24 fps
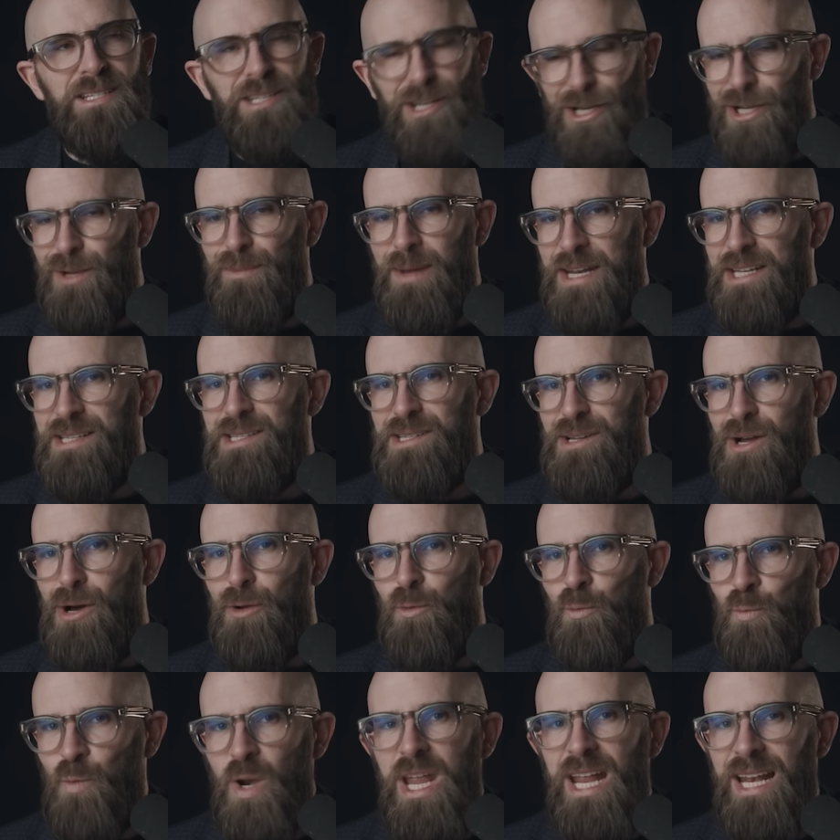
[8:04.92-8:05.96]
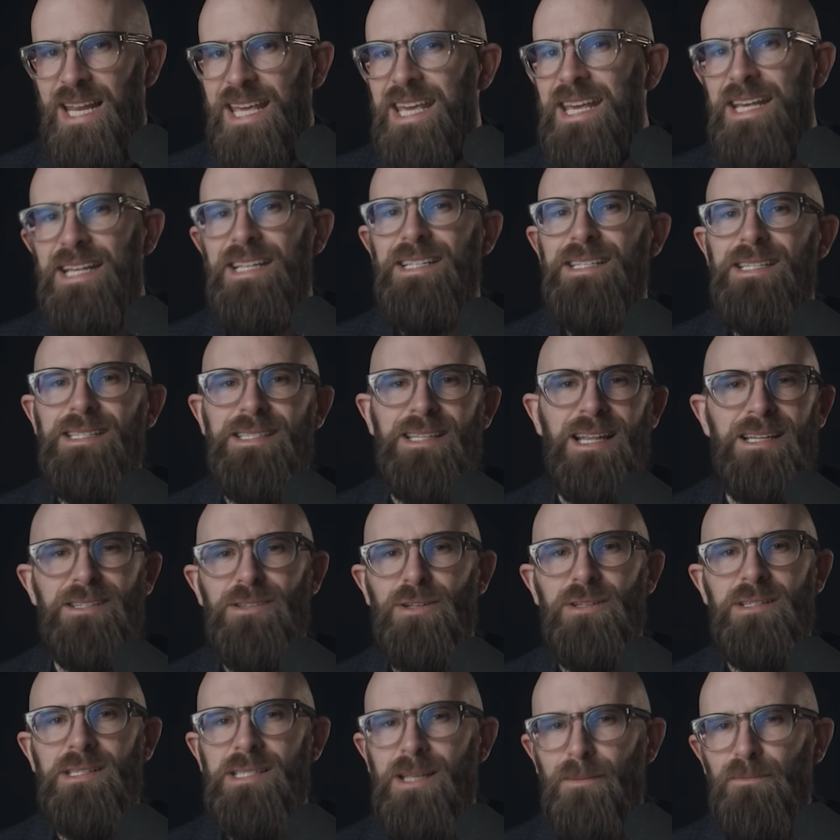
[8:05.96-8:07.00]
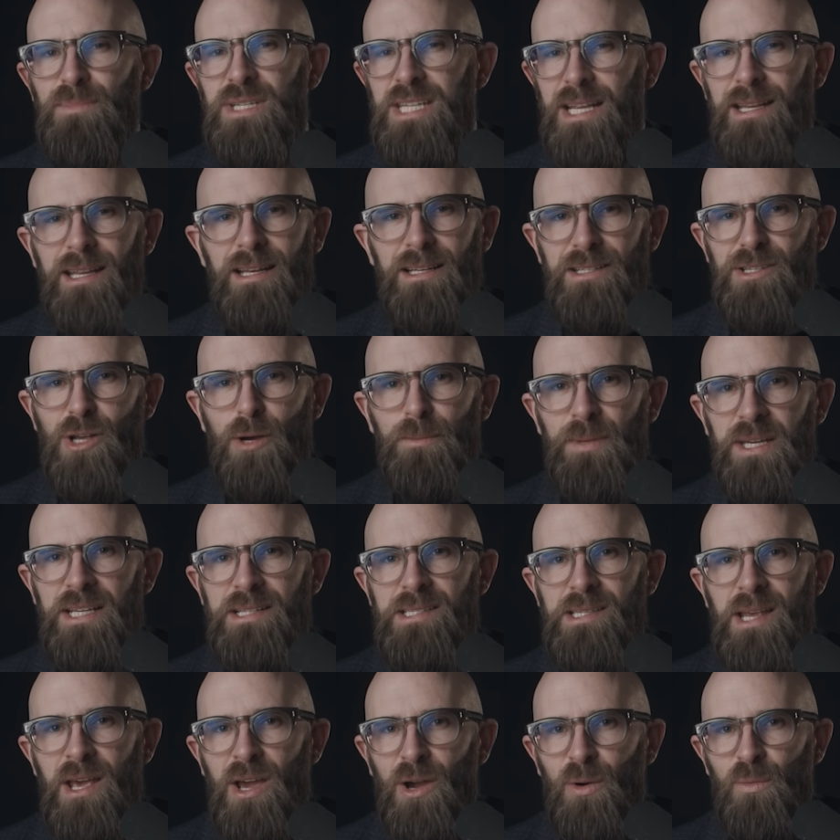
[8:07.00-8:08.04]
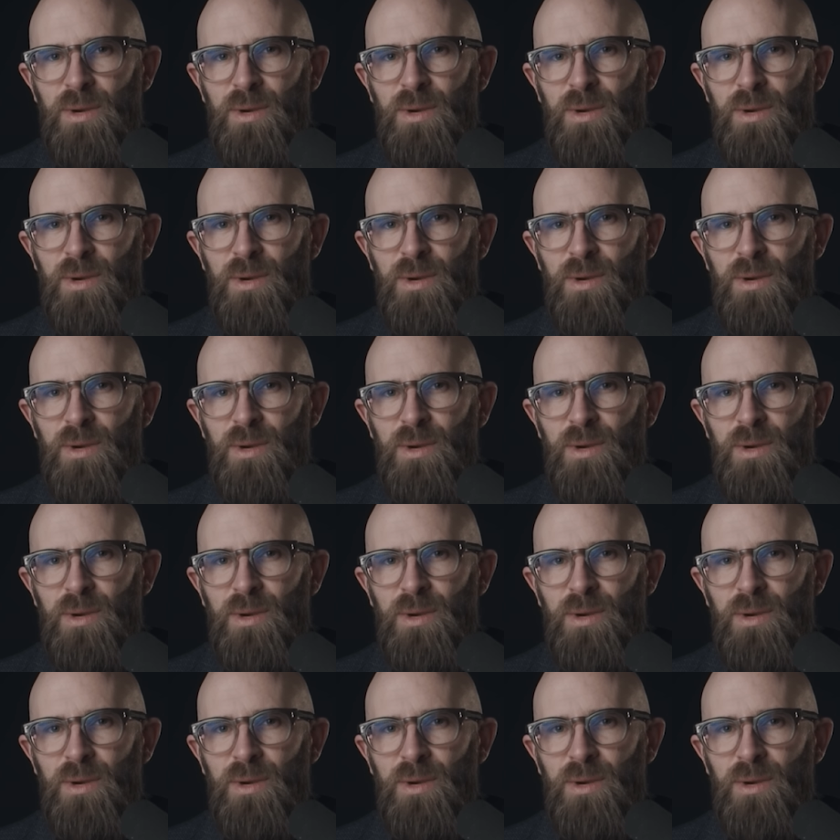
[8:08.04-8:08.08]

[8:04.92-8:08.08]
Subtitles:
Turkmenistan really is, and on some particular topics,